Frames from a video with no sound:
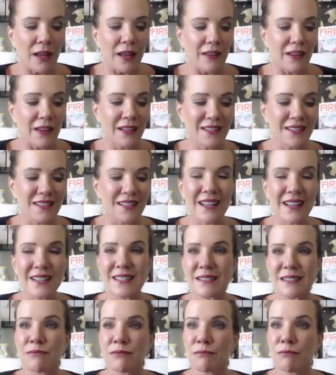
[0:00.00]

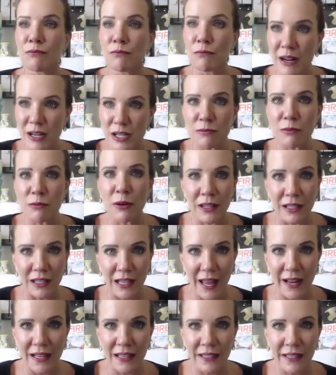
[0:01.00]
it's much more
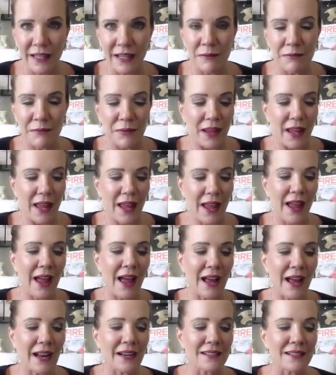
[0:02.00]
unlikely.
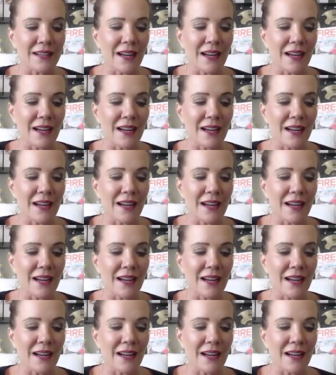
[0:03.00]
And